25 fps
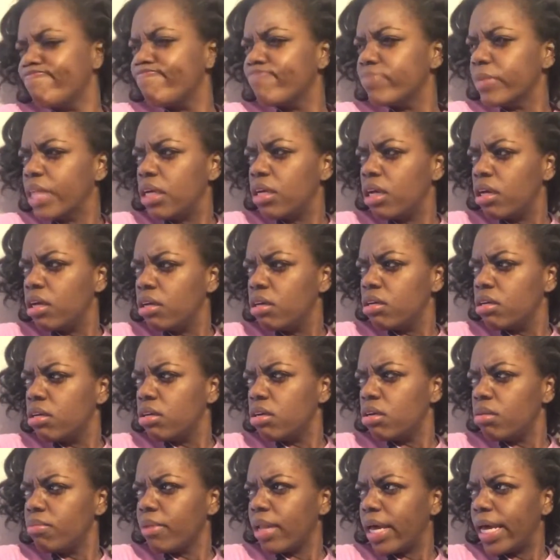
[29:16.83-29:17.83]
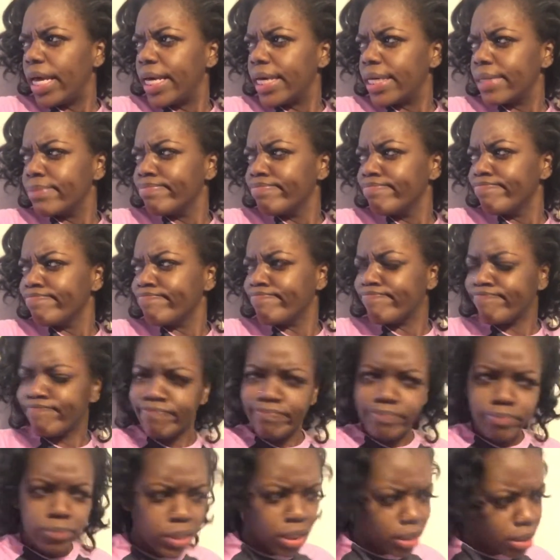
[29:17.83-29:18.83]
I'm like,
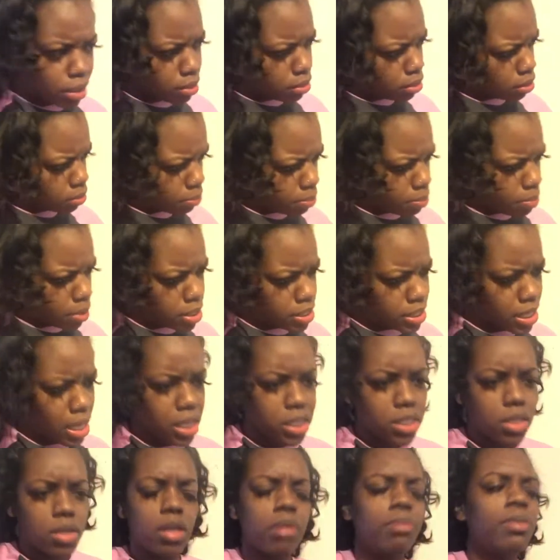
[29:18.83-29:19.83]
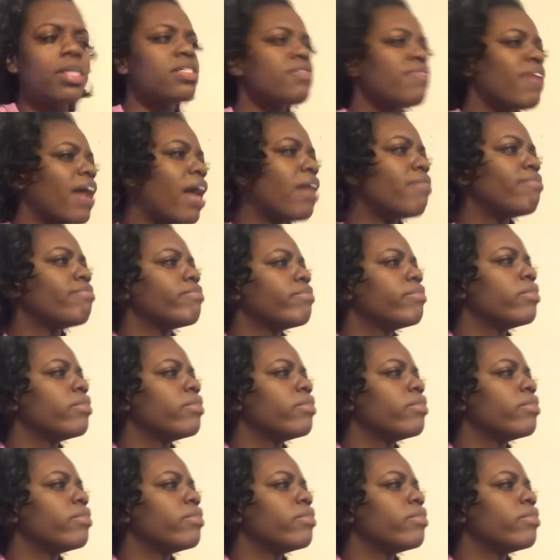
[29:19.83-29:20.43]
put the pulse ox on him, he's fine.